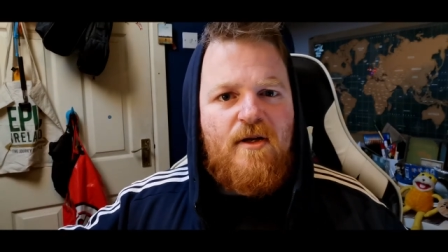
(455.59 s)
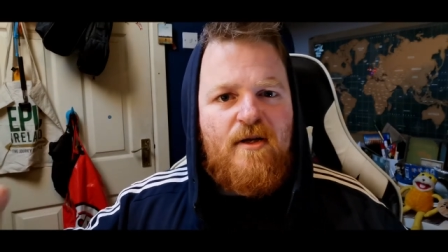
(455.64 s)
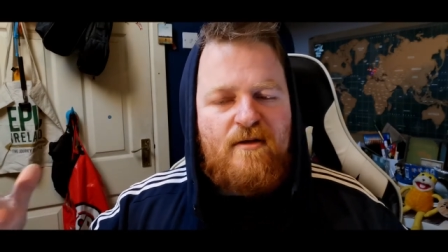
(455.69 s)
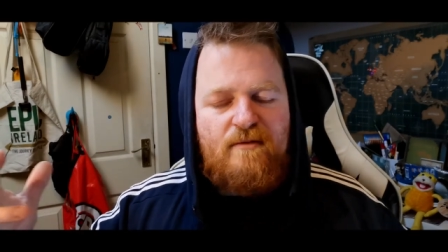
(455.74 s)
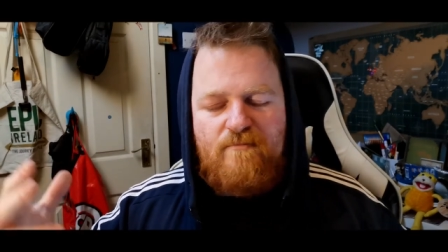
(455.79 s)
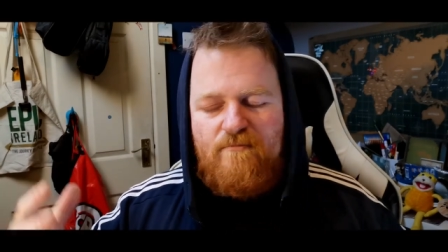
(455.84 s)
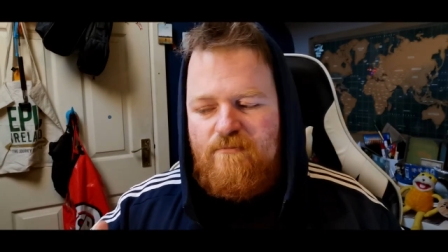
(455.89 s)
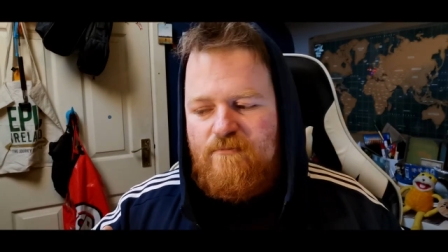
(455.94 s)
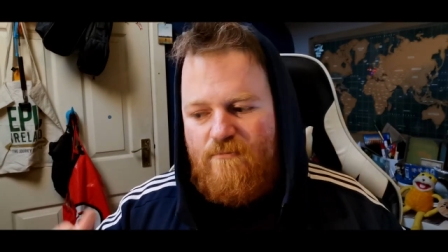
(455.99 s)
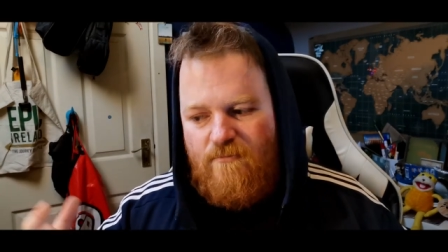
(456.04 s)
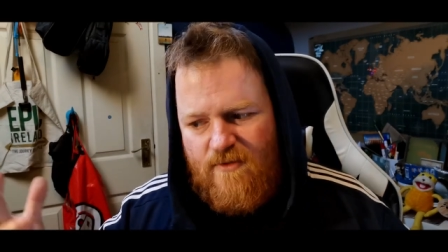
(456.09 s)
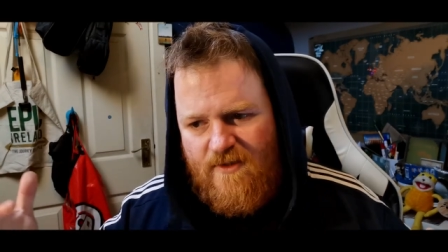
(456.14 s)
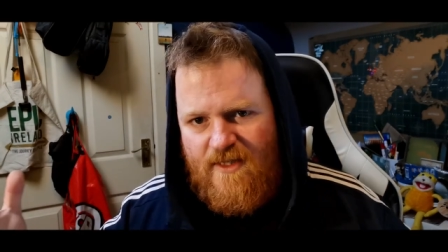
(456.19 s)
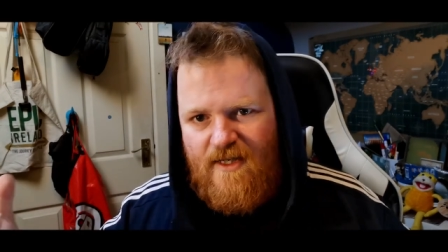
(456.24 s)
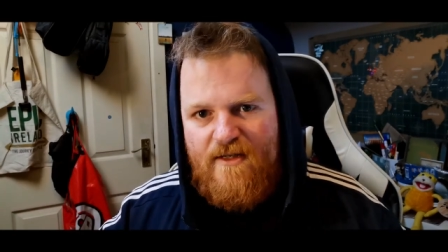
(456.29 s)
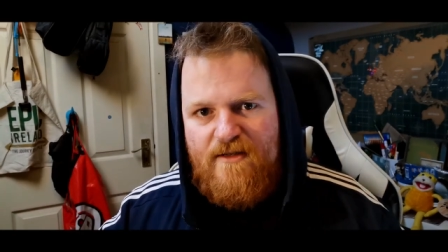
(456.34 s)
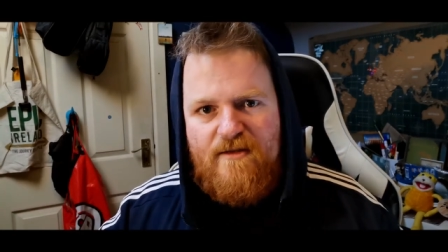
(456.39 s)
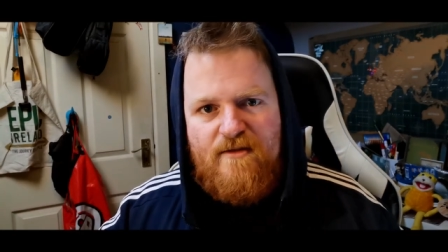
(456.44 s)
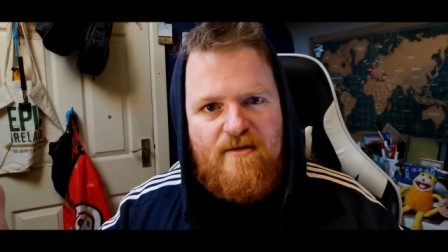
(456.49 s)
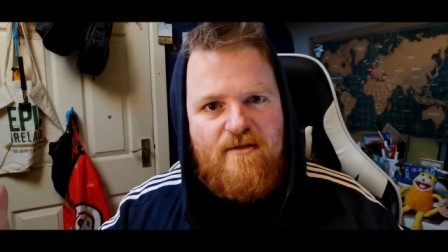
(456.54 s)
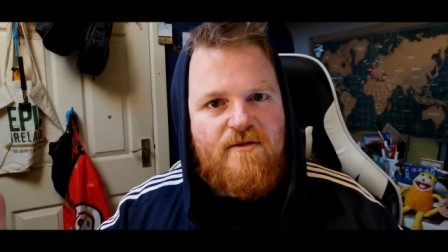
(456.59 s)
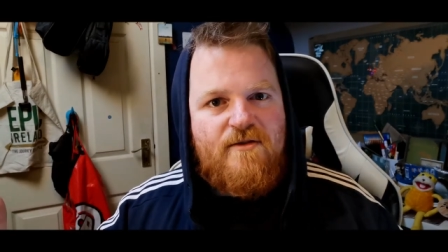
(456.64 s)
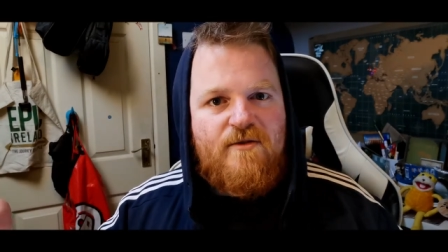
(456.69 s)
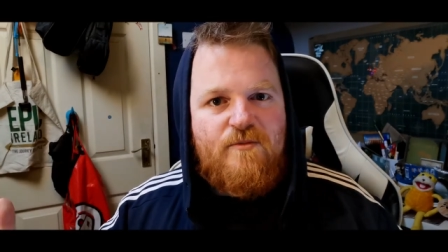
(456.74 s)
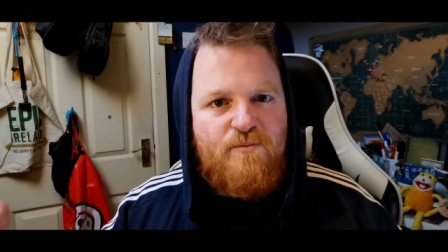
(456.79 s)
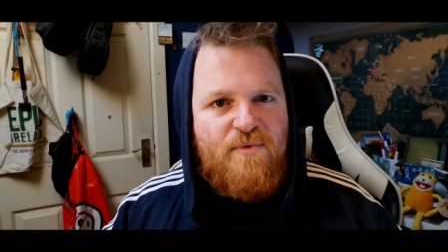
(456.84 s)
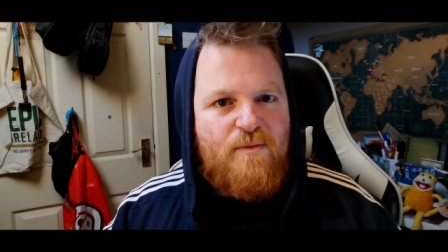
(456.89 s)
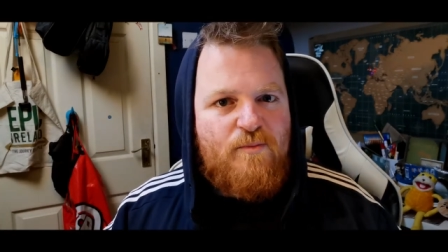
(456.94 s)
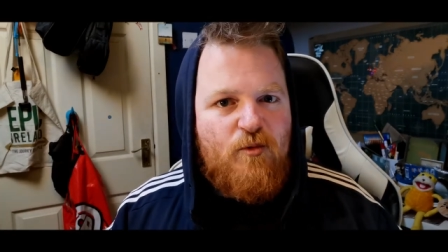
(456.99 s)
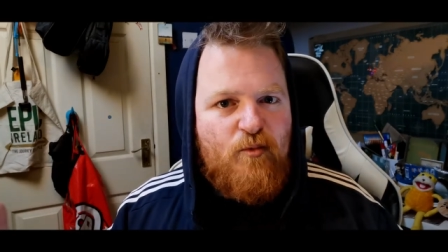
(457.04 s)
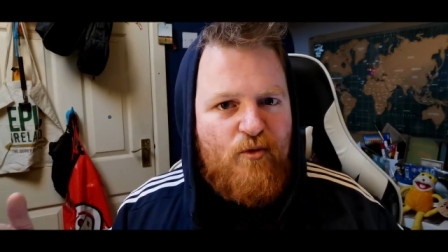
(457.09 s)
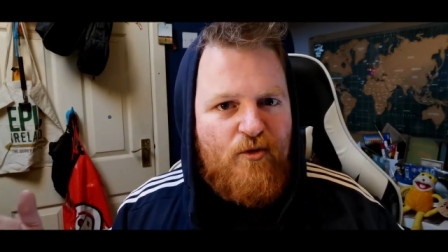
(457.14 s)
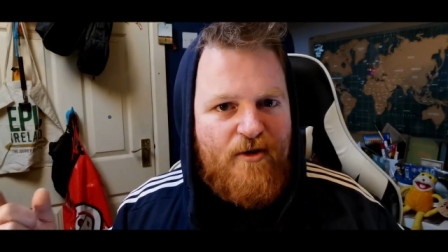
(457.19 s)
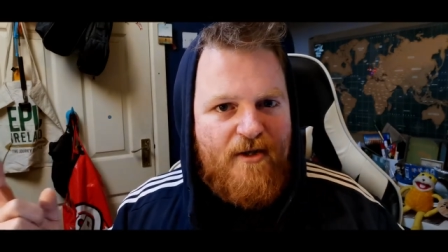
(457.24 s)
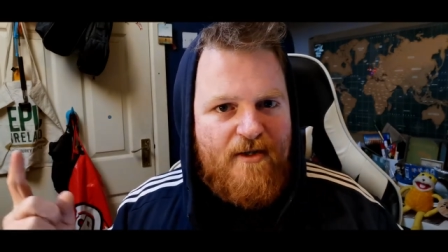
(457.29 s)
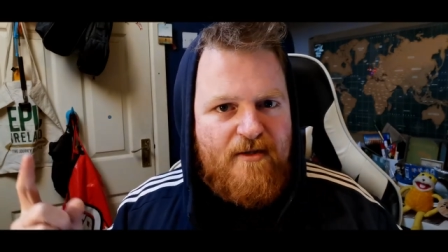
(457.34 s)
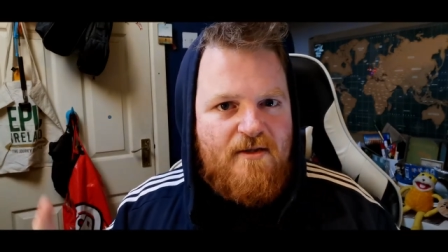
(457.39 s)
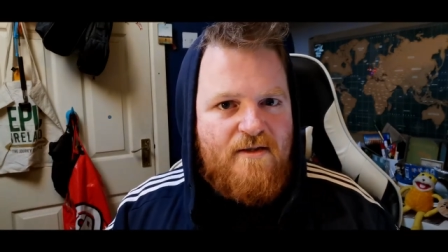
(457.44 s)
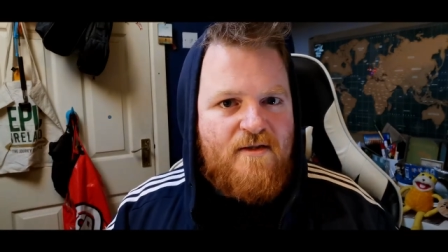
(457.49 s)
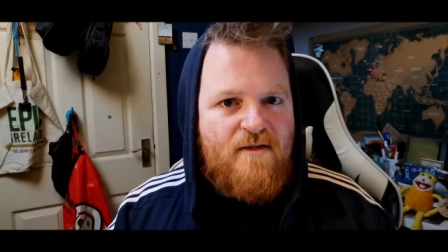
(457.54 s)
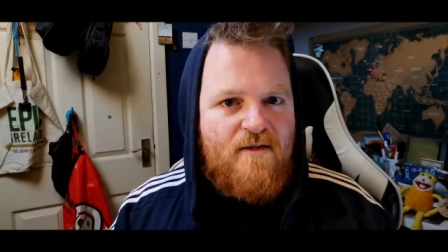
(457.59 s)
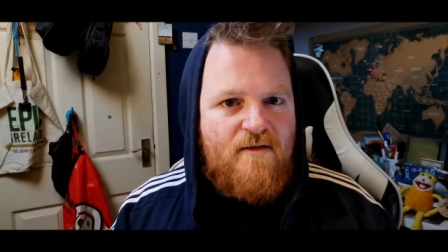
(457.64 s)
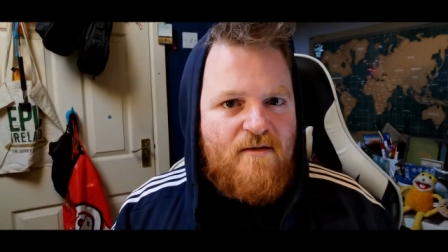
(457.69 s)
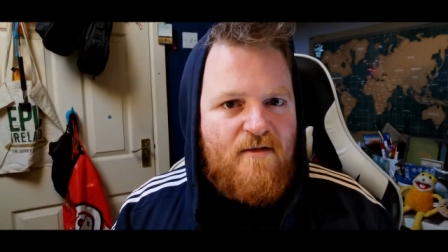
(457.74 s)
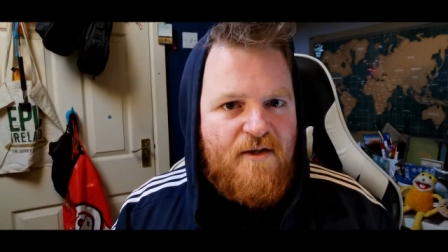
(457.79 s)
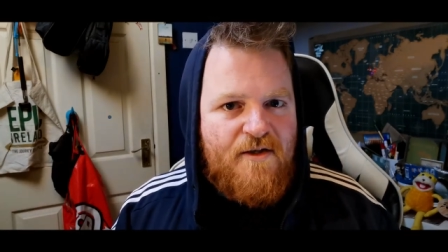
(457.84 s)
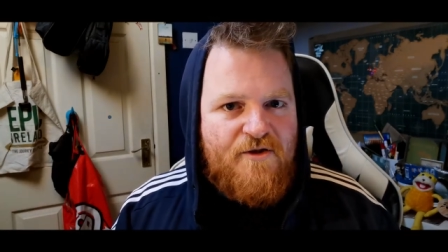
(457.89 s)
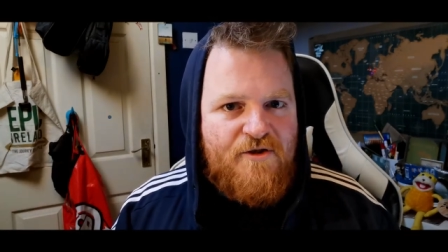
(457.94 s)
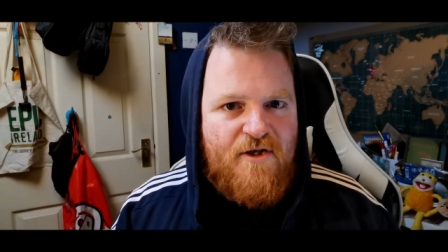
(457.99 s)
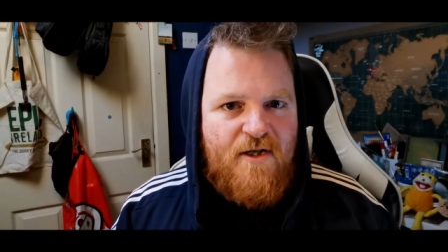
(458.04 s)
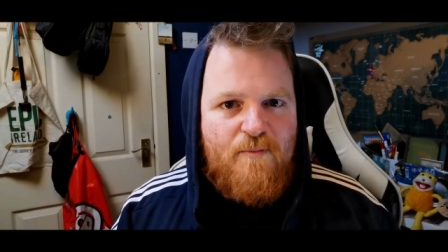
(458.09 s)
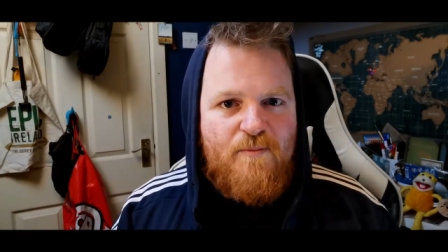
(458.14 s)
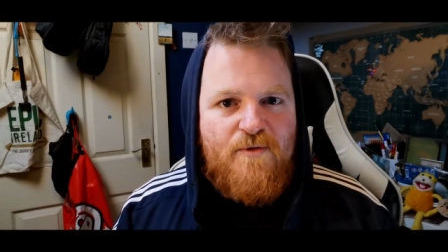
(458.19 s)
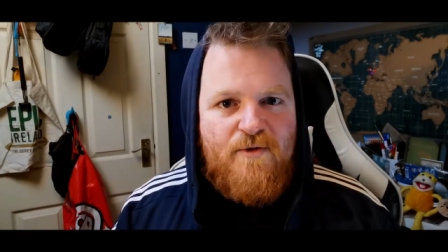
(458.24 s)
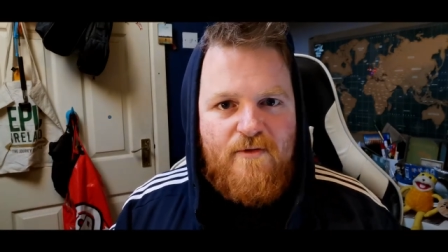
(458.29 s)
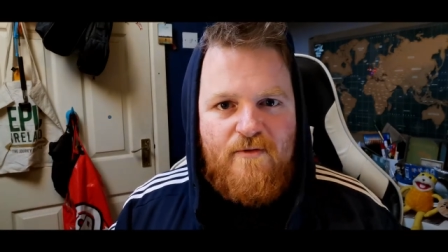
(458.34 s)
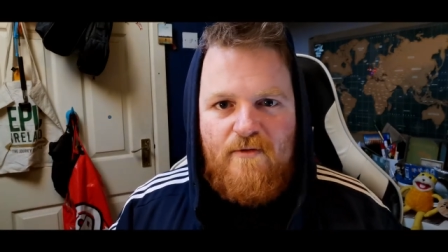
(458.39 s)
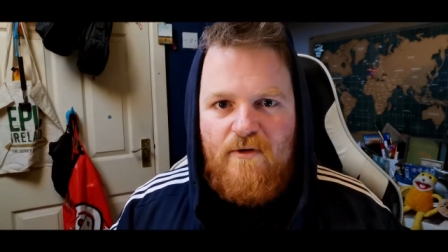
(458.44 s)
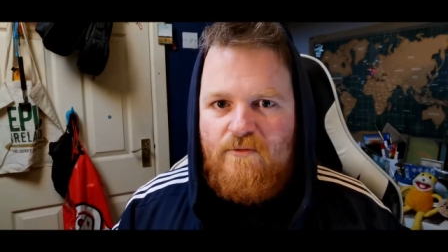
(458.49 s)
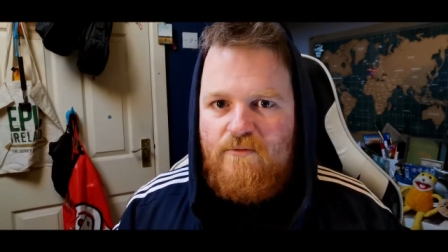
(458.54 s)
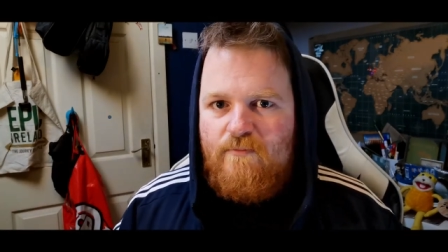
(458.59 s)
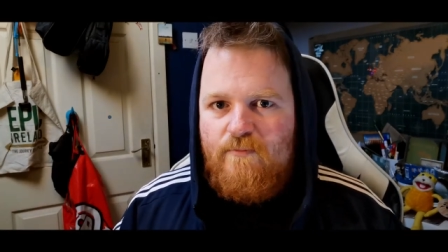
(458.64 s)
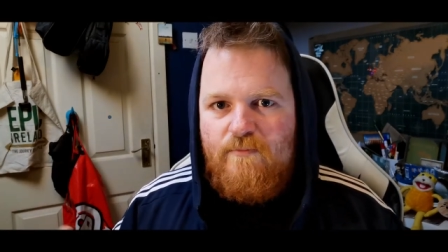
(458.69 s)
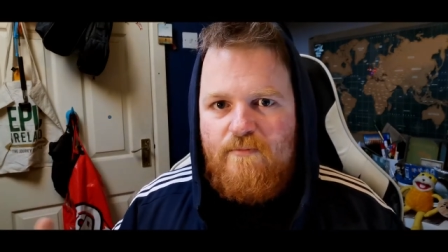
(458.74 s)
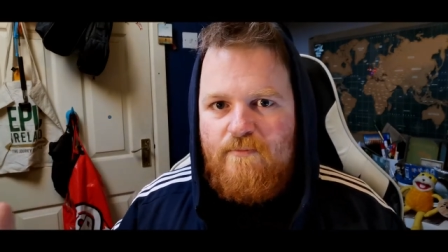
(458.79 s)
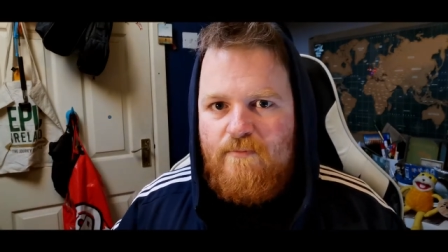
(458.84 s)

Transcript: and sadly some people won't get to see the next chapter or